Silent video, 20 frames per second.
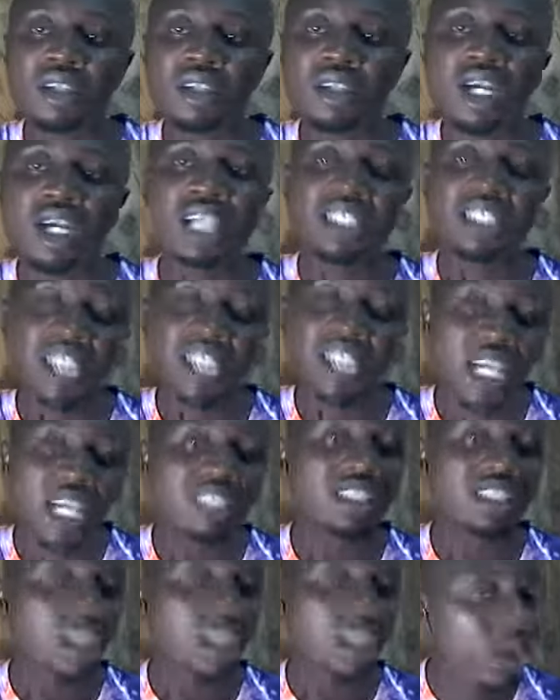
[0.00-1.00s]
And yes,
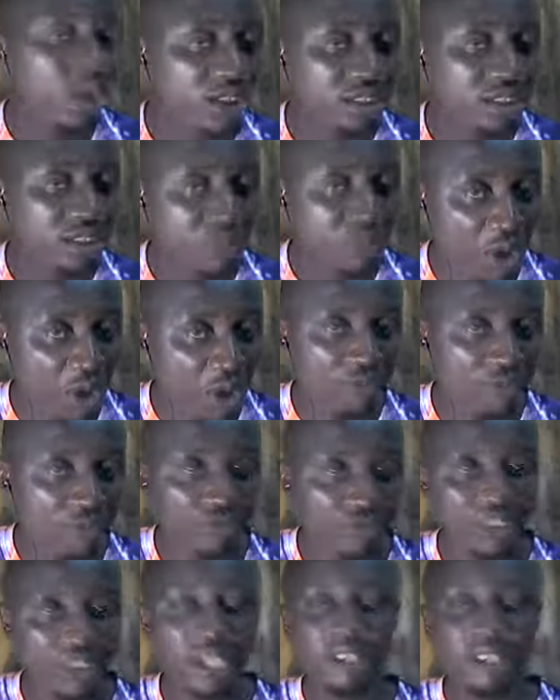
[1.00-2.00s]
they cost more.
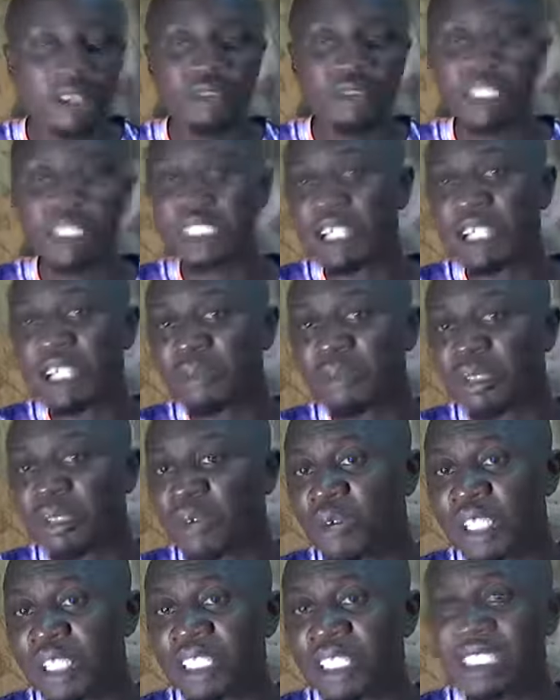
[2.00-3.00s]
For example,
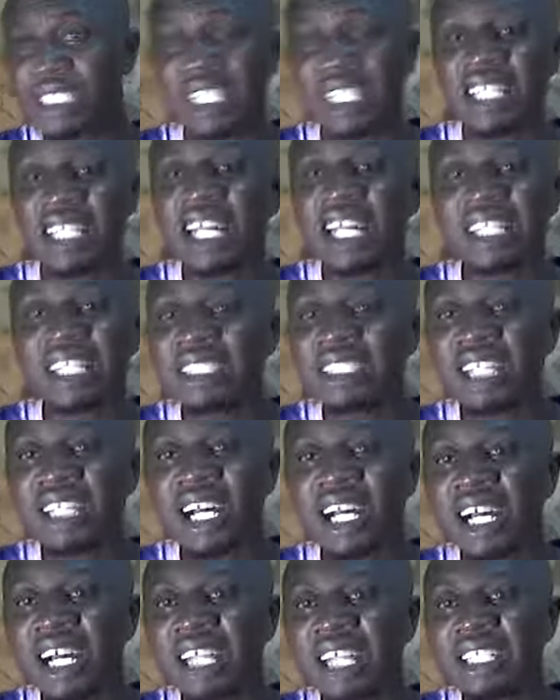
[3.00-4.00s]
once they sell in Nigeria,
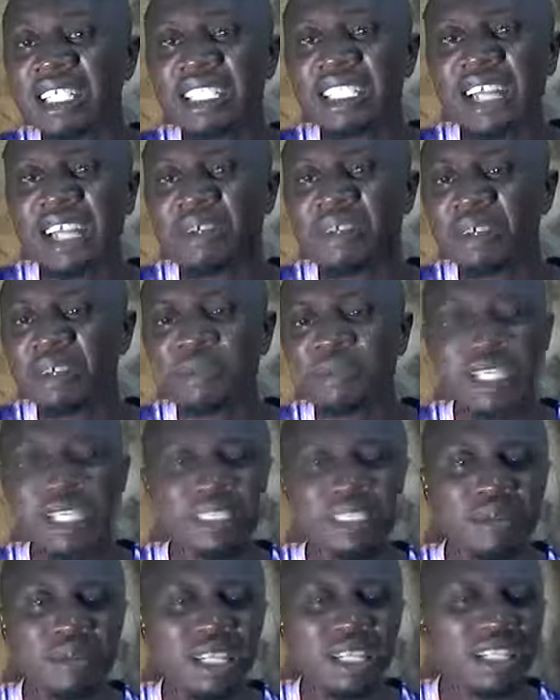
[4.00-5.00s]
I think the average price is
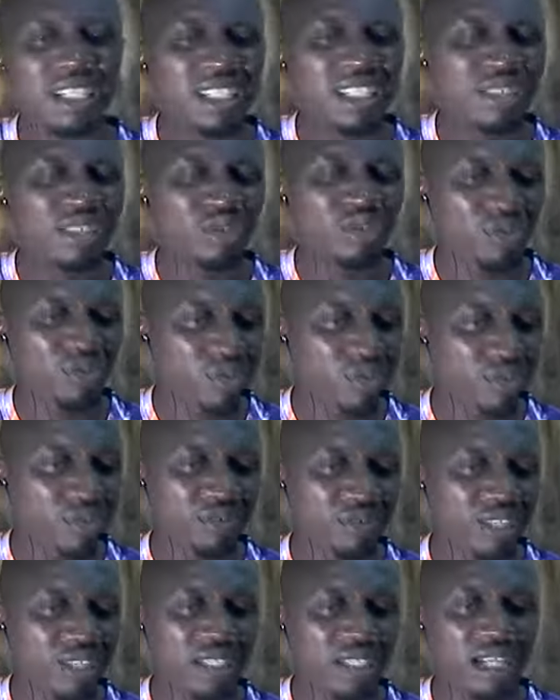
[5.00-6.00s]
about 300 to
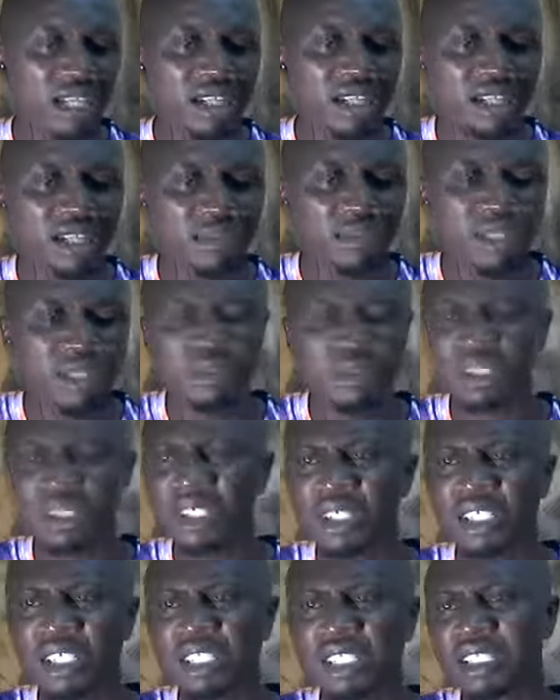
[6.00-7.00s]
400 naira. I'm not sure
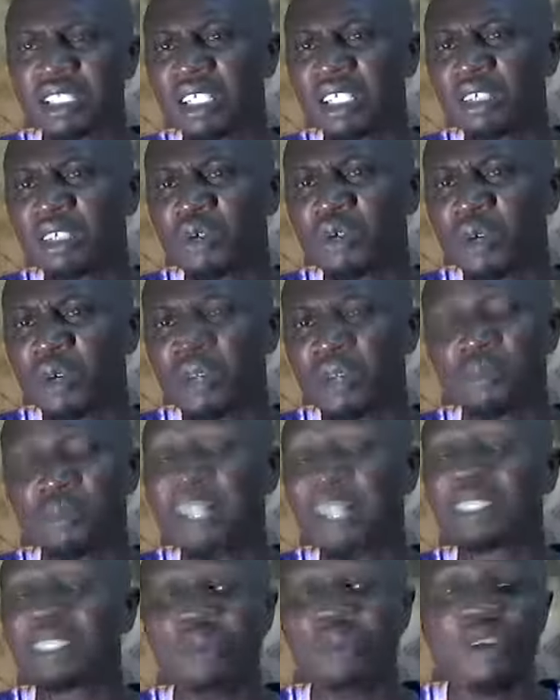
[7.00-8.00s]
there's anyone
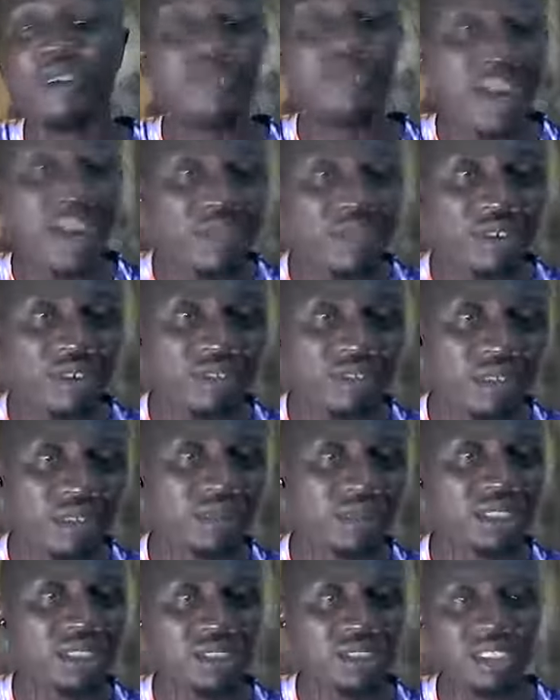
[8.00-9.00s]
maximum 500,
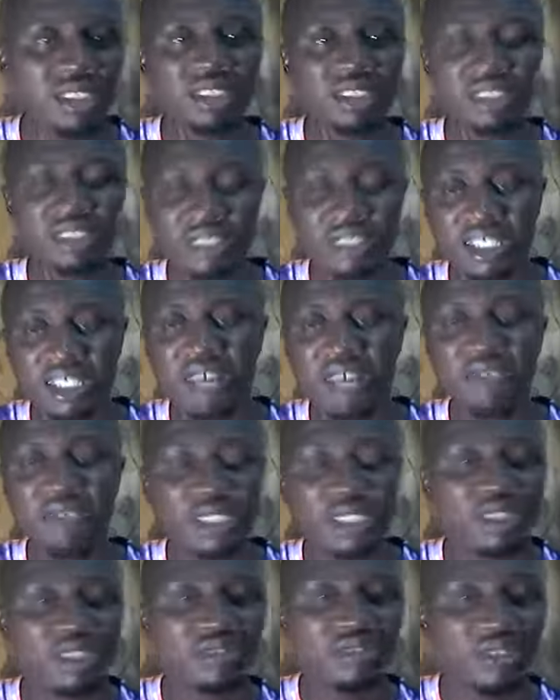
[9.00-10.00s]
but just
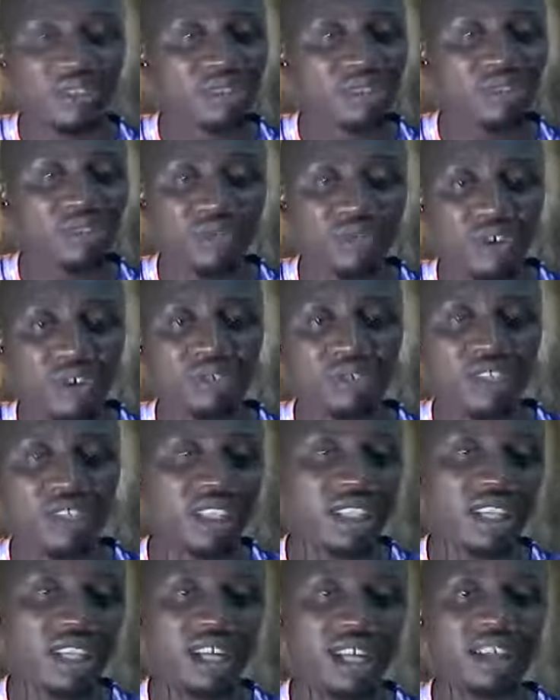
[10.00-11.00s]
average of 300 to 400
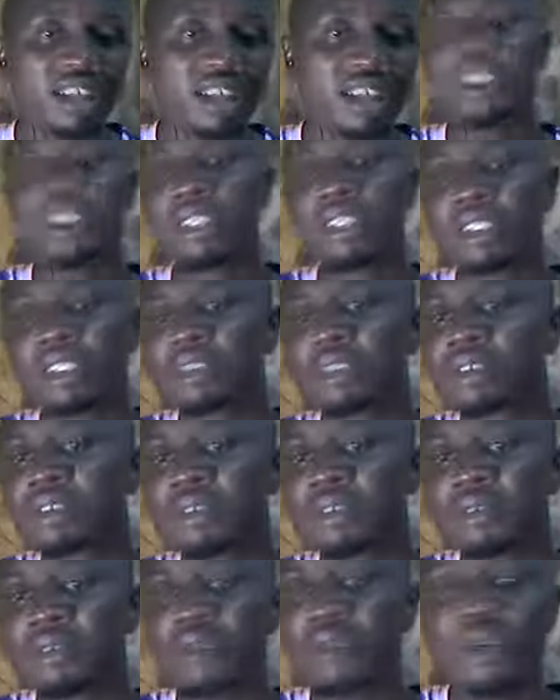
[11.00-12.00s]
naira.
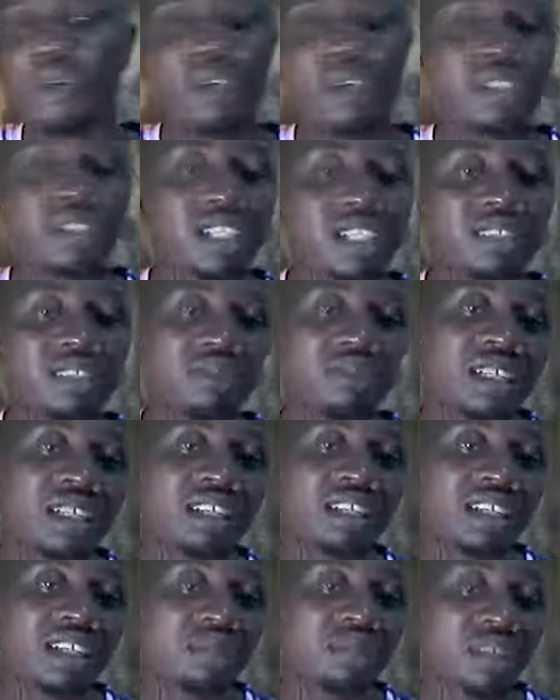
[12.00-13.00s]
Well, it doesn't make
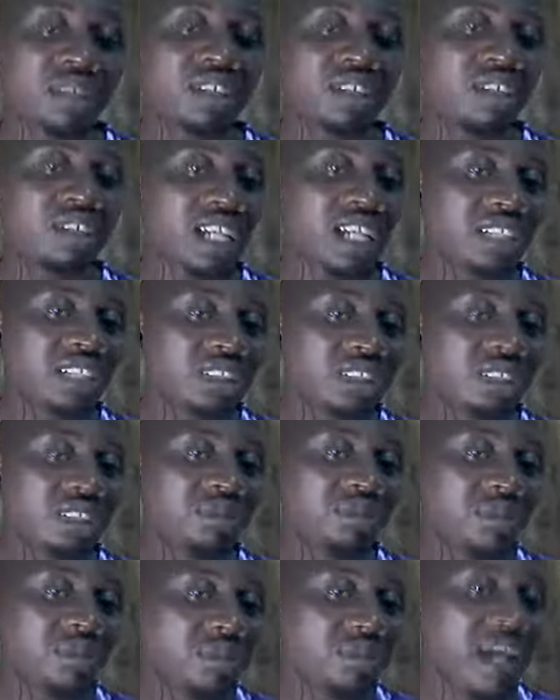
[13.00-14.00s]
sense because they are
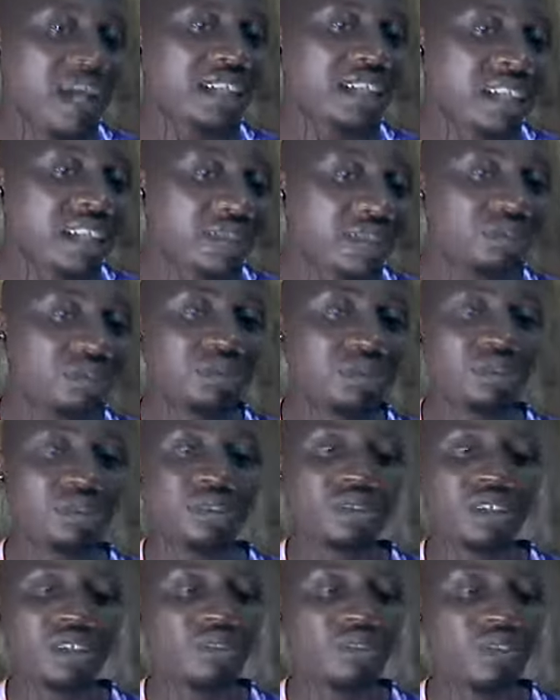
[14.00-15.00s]
cheap. You buy it and put
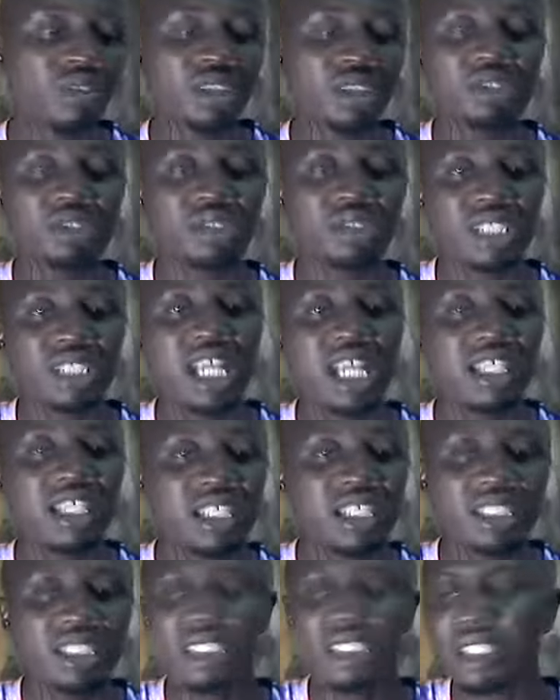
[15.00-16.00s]
only for it to start
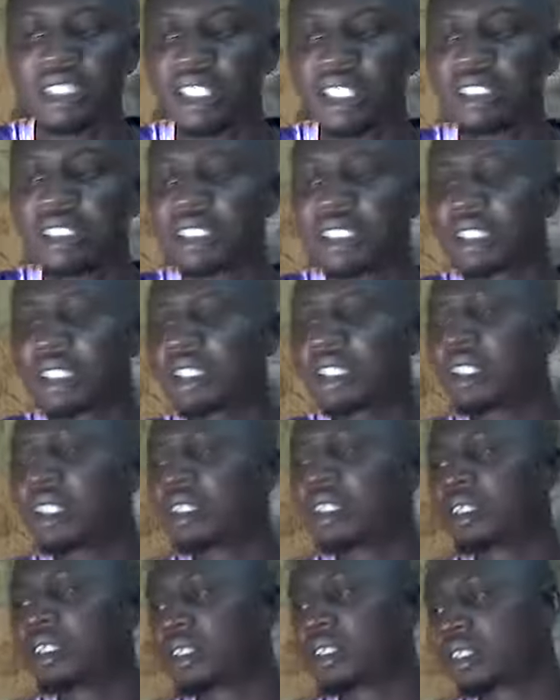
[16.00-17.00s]
leaking the next day.
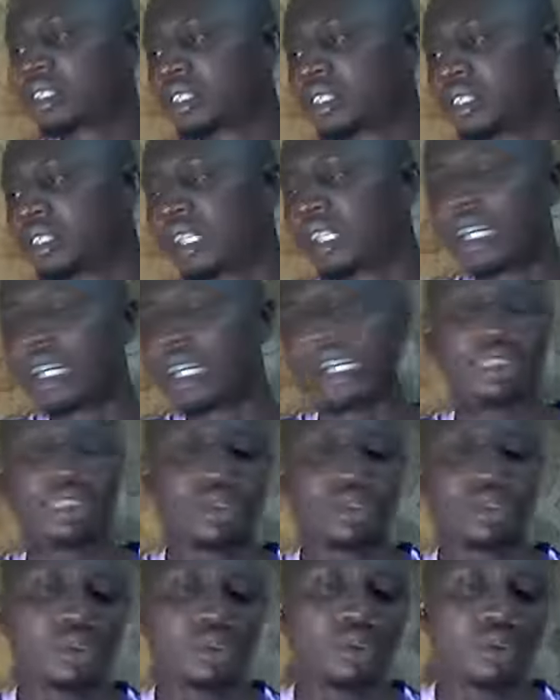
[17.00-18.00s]

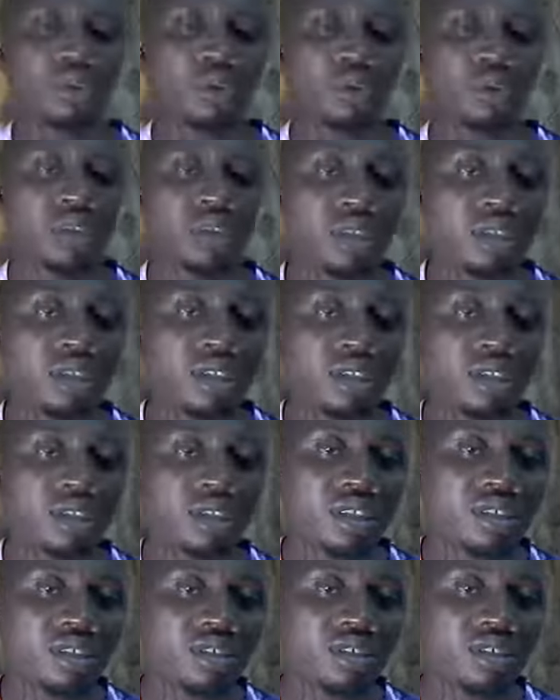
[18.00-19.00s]
So
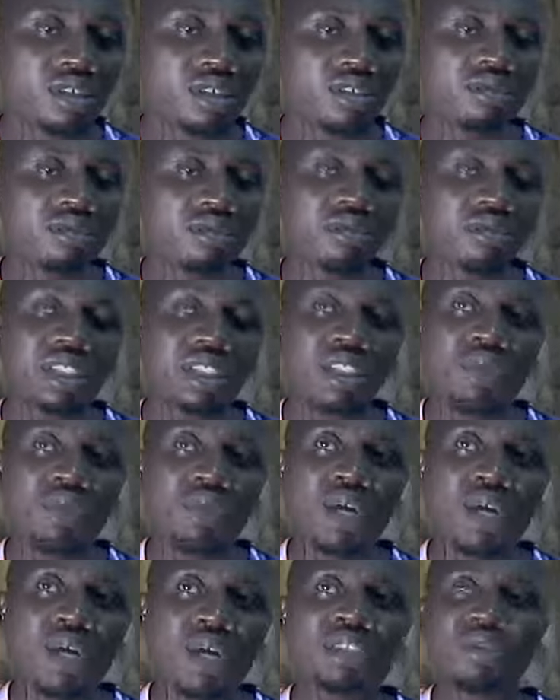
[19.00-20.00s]
the
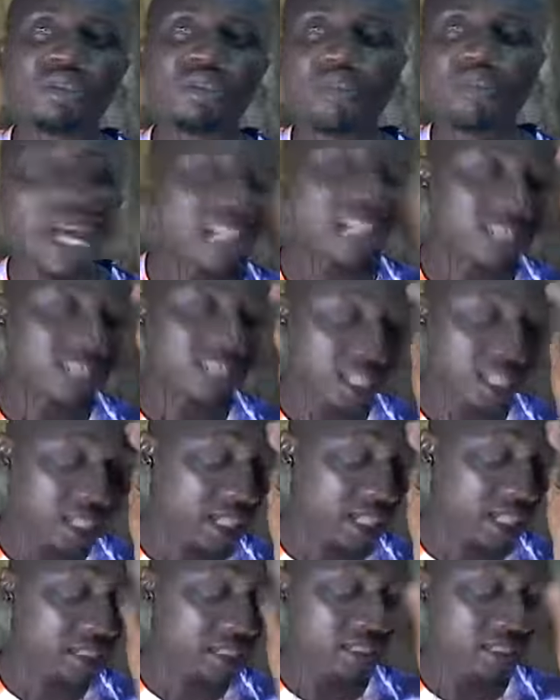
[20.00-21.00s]
ones you buy outside
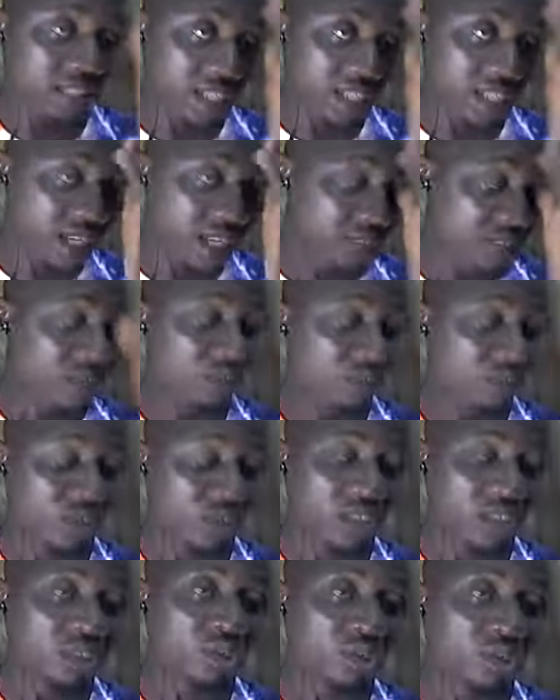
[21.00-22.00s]
Nigeria, those
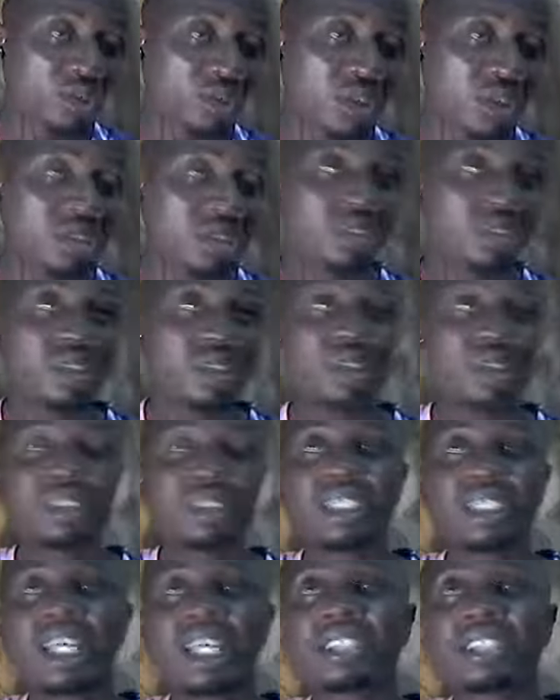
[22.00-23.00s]
quality ones cost
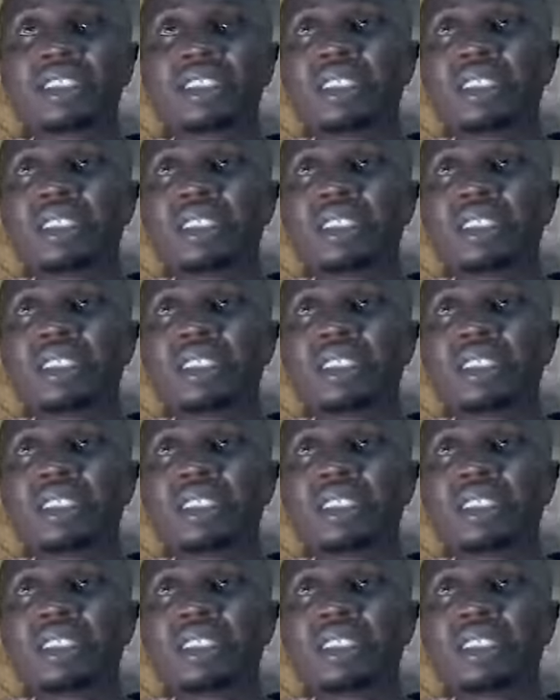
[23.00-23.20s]
us